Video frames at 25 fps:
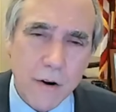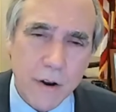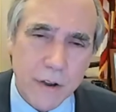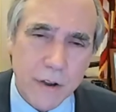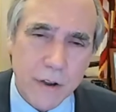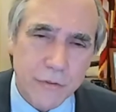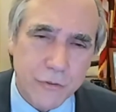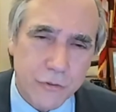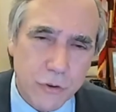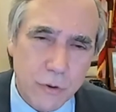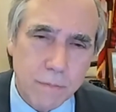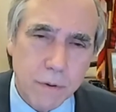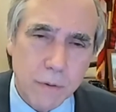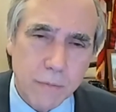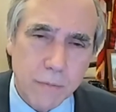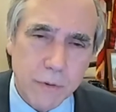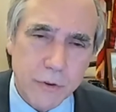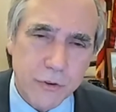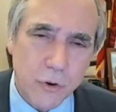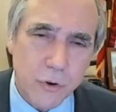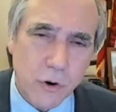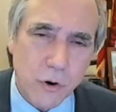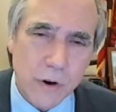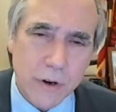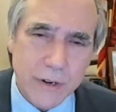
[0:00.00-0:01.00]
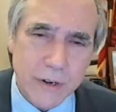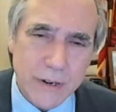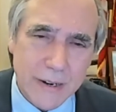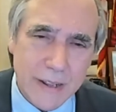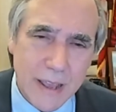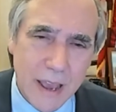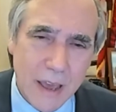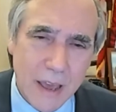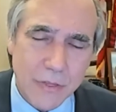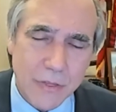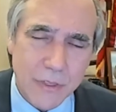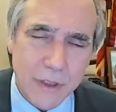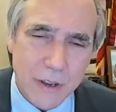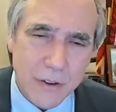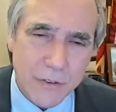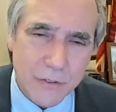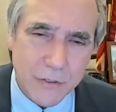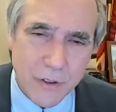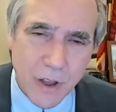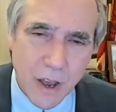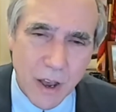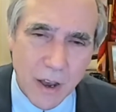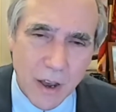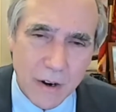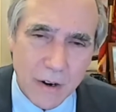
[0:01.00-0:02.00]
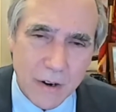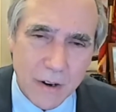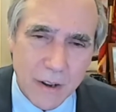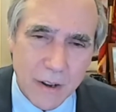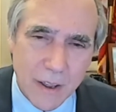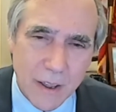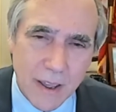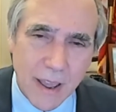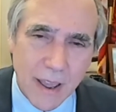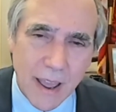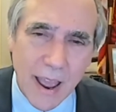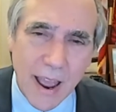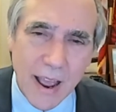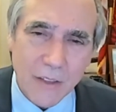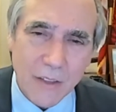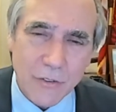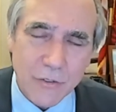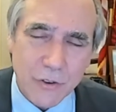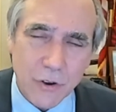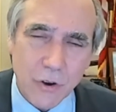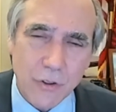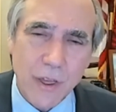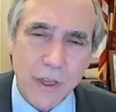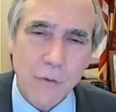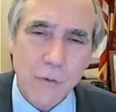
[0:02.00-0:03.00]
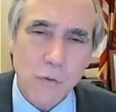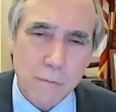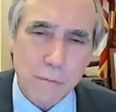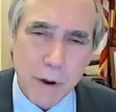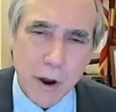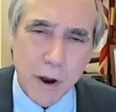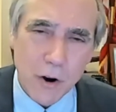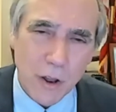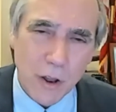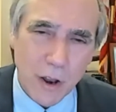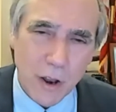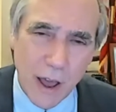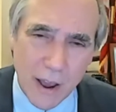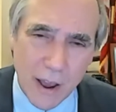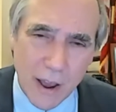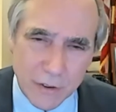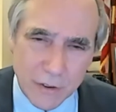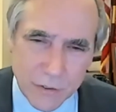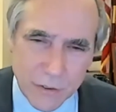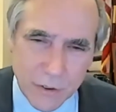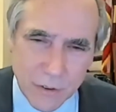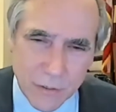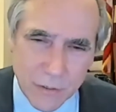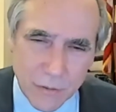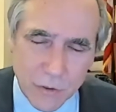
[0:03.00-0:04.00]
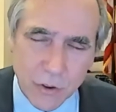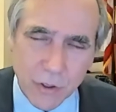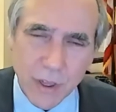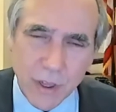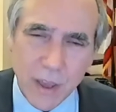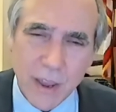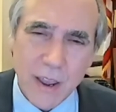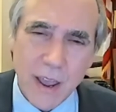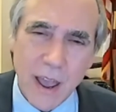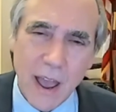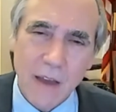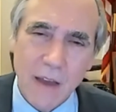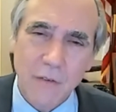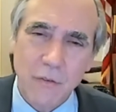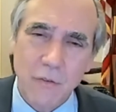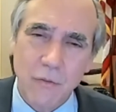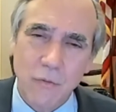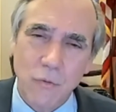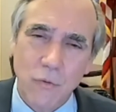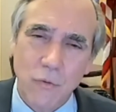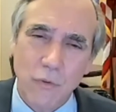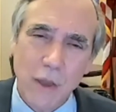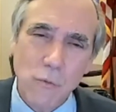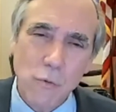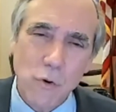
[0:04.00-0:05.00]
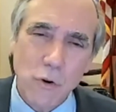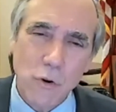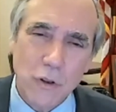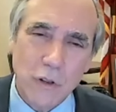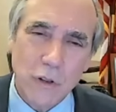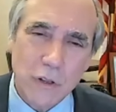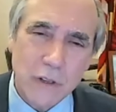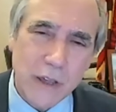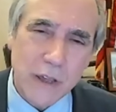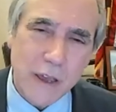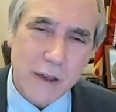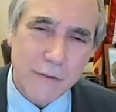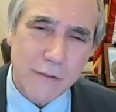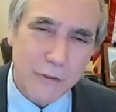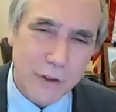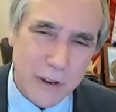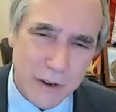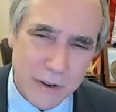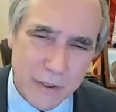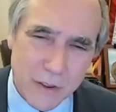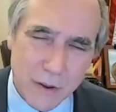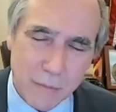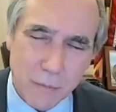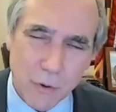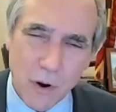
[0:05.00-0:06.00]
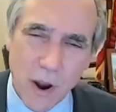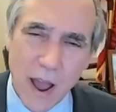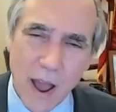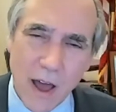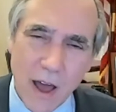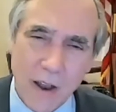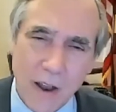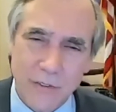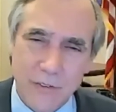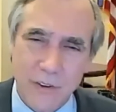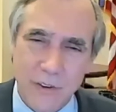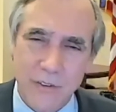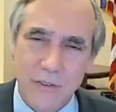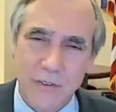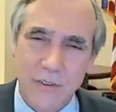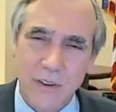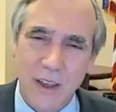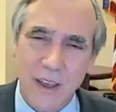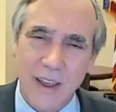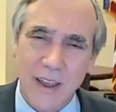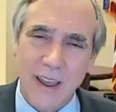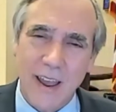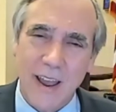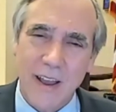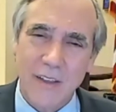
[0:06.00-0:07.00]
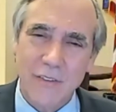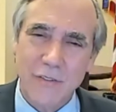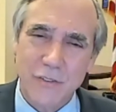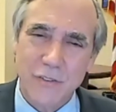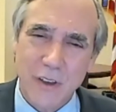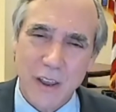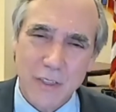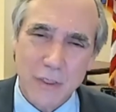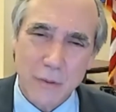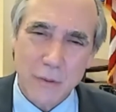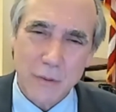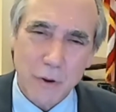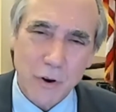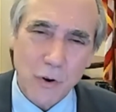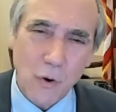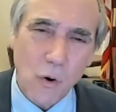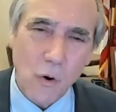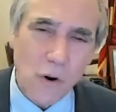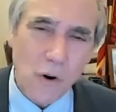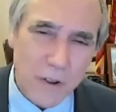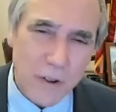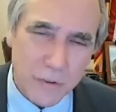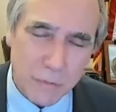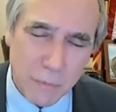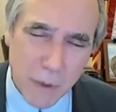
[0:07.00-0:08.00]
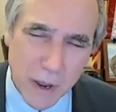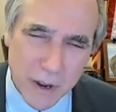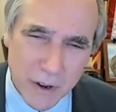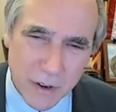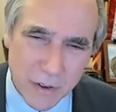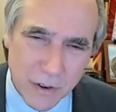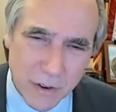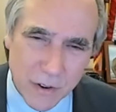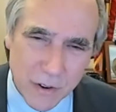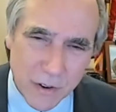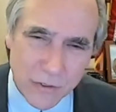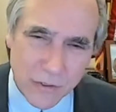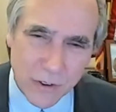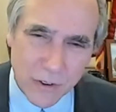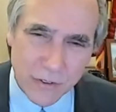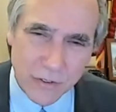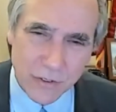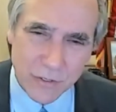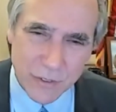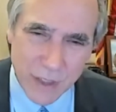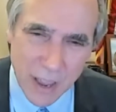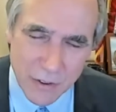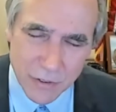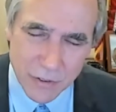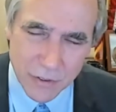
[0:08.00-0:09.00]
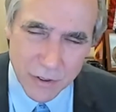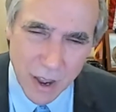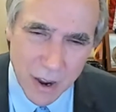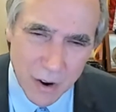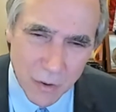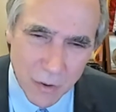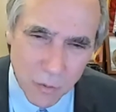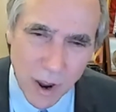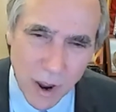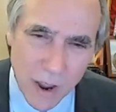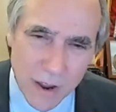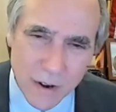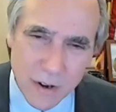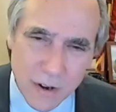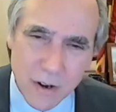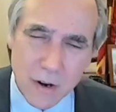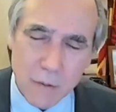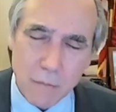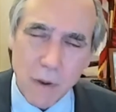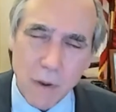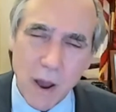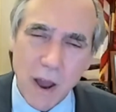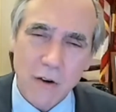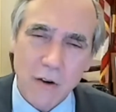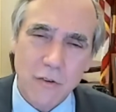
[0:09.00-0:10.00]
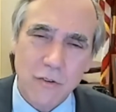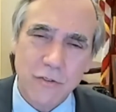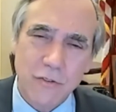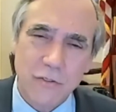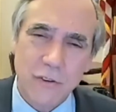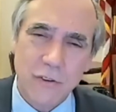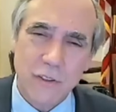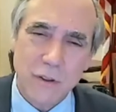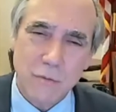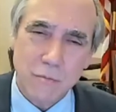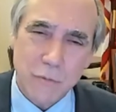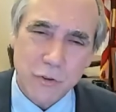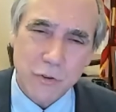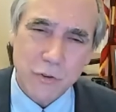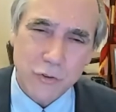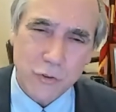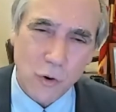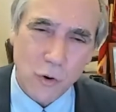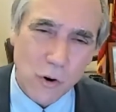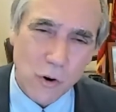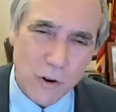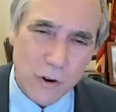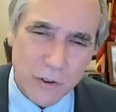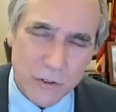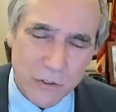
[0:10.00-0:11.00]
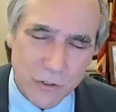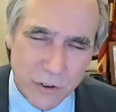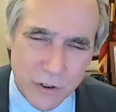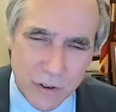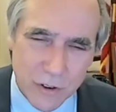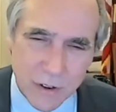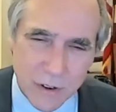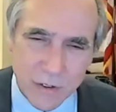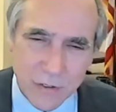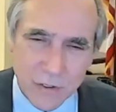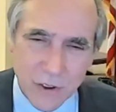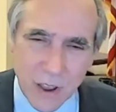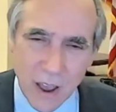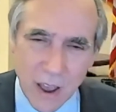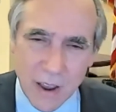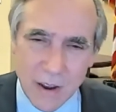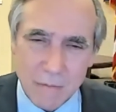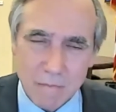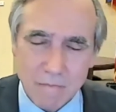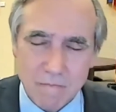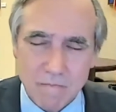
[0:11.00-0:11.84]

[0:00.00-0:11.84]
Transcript: a supermajority to get things done, and so they were paralyzed. So they were living the paralysis and saying the minority's making the decisions. That's not right in a democracy. The majority should decide.